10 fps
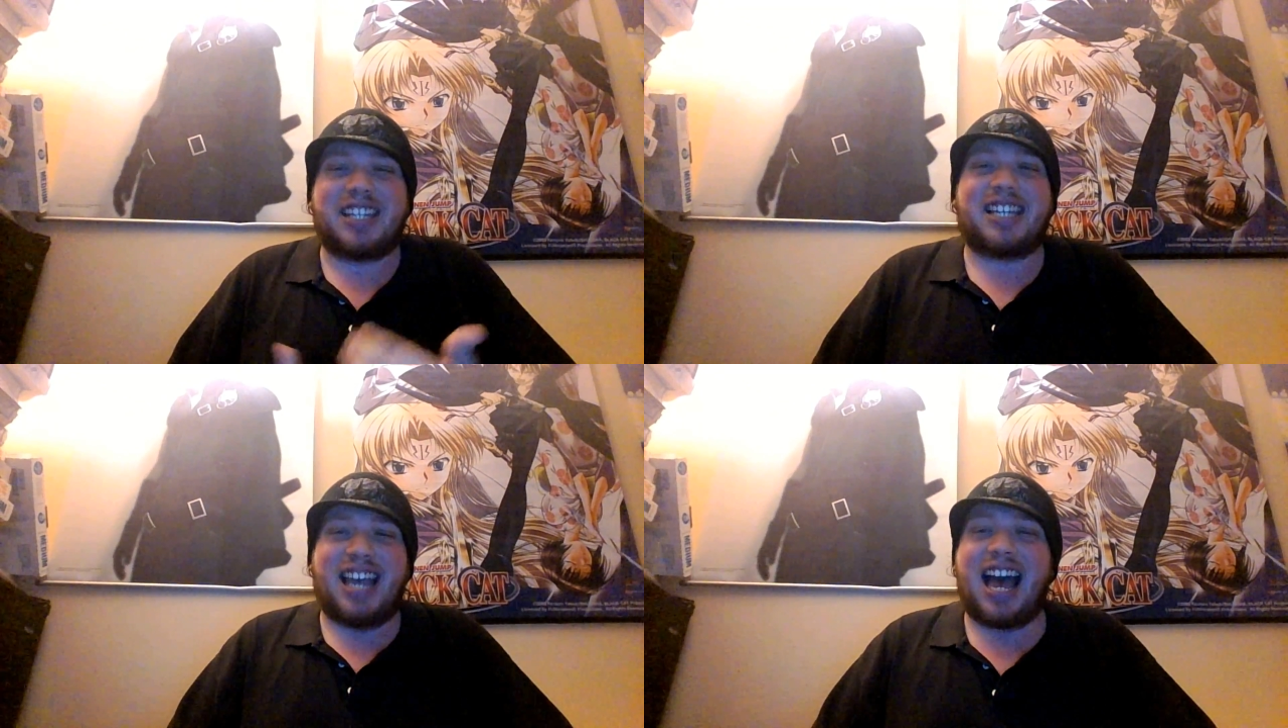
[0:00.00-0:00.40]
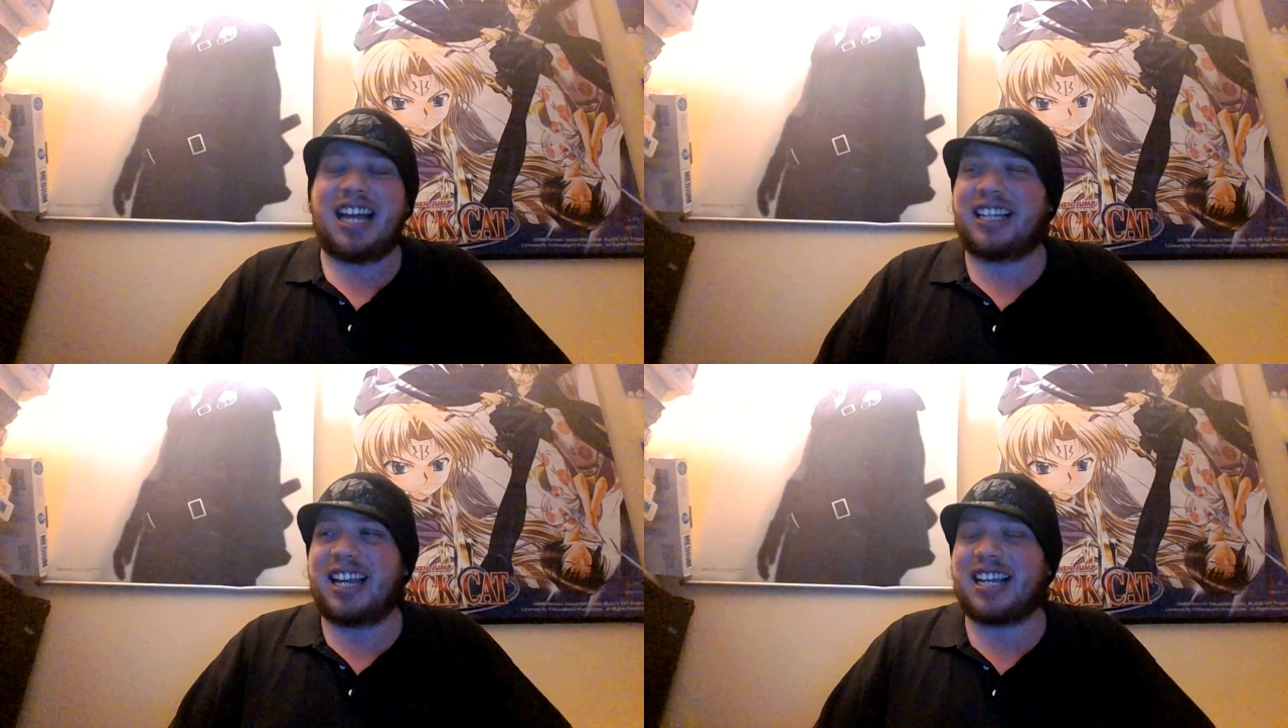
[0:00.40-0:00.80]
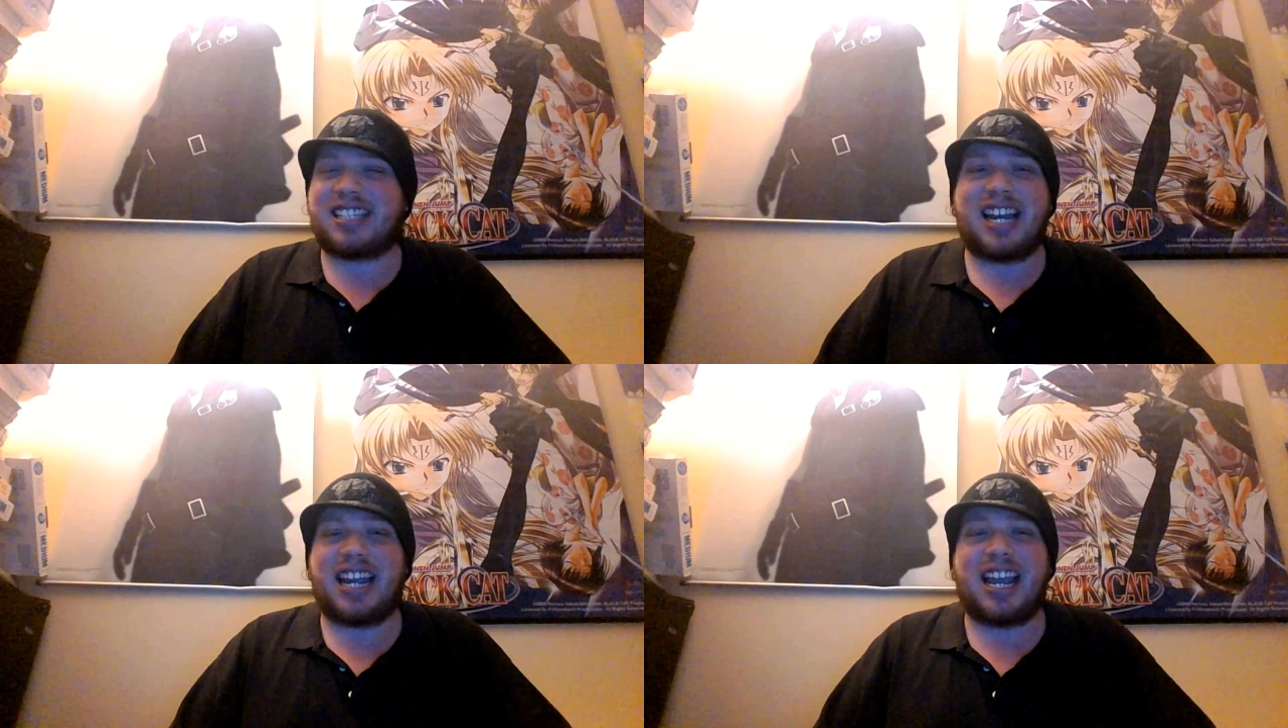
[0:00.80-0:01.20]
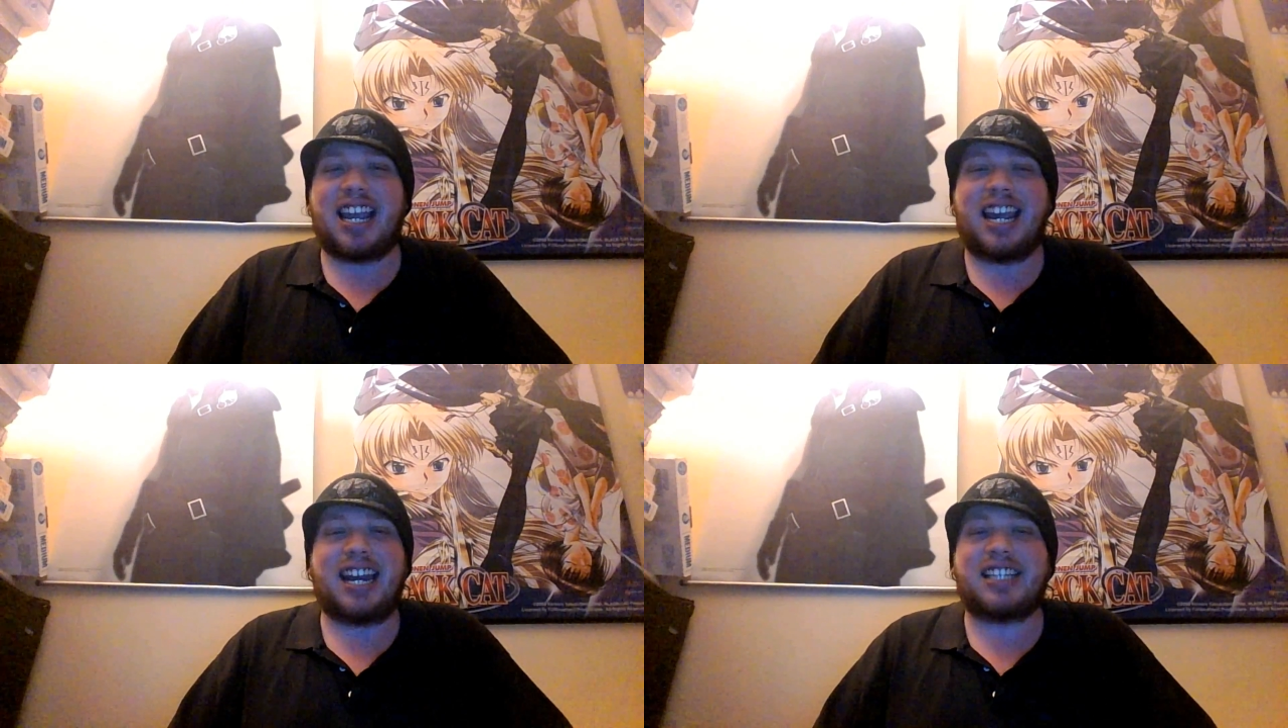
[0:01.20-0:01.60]
yeah, like I said,
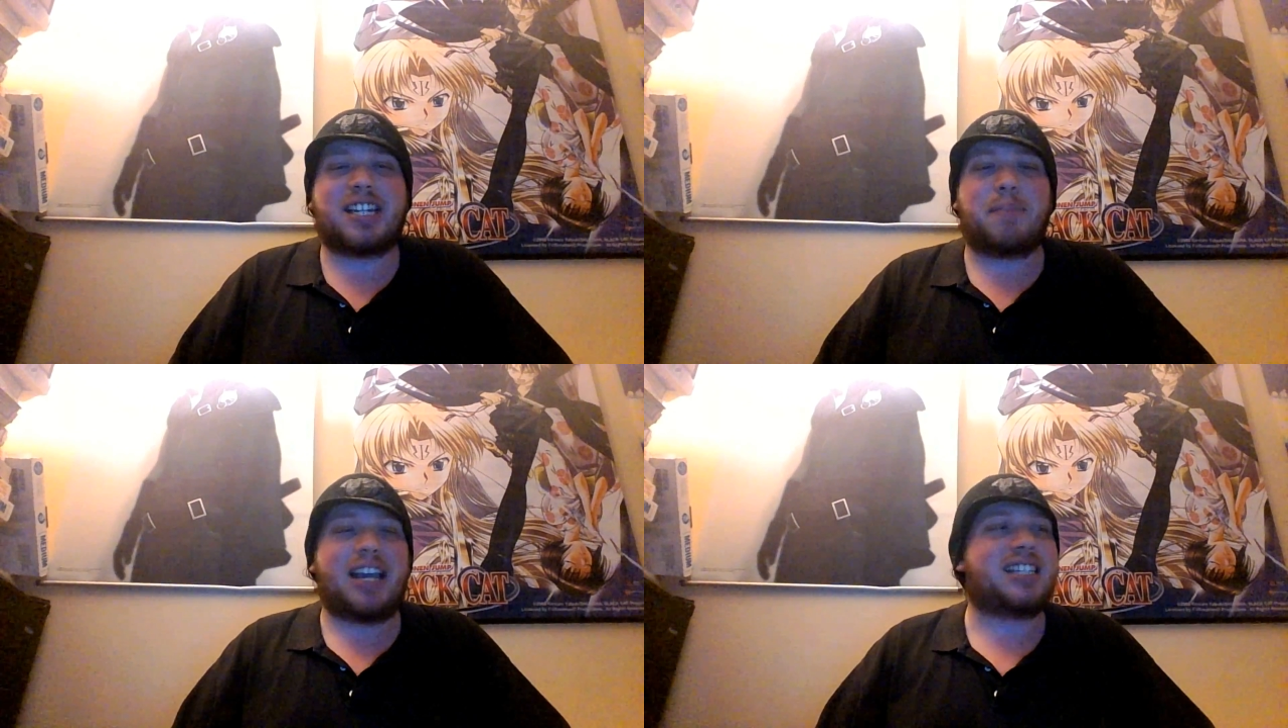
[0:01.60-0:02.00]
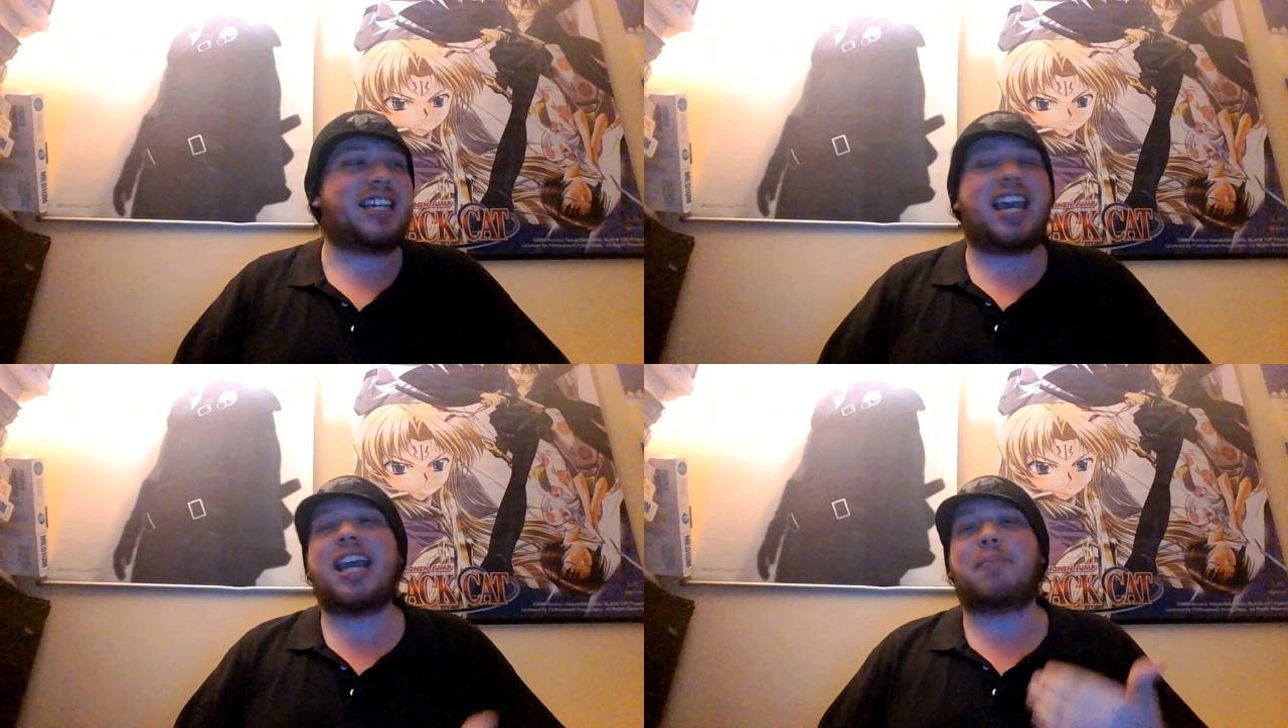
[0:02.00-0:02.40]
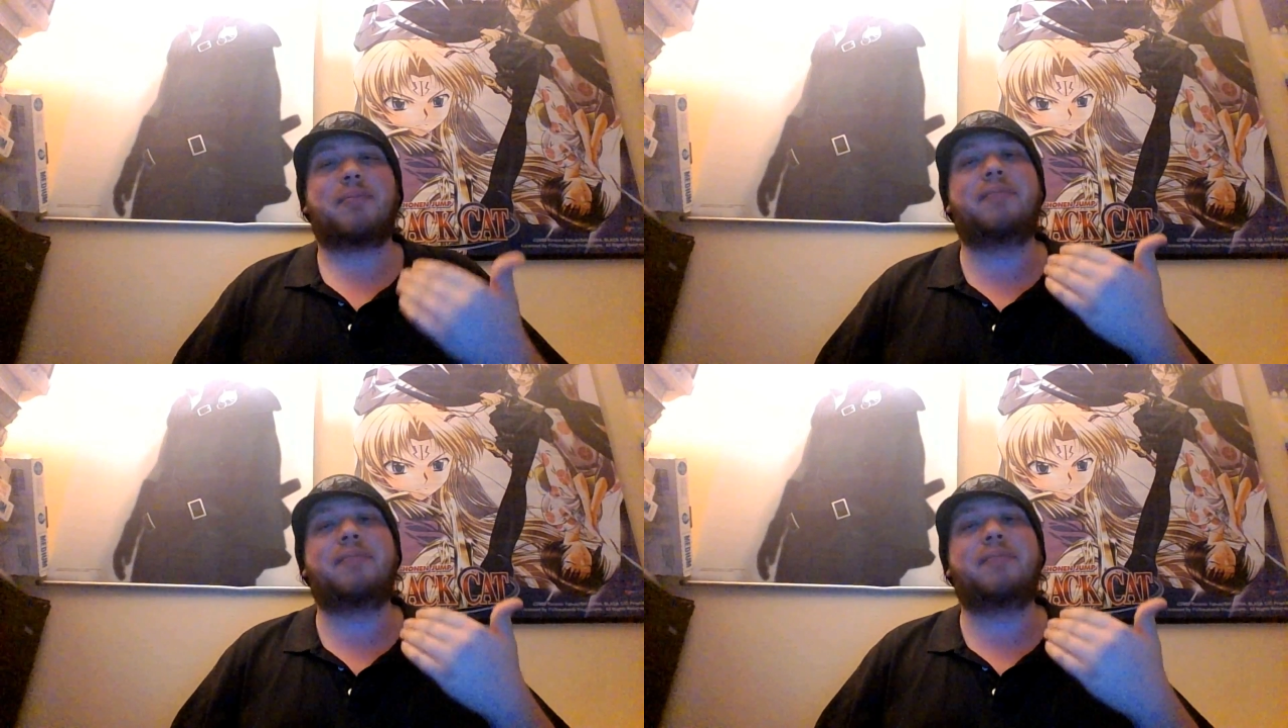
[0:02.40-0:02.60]
it is an amazing game.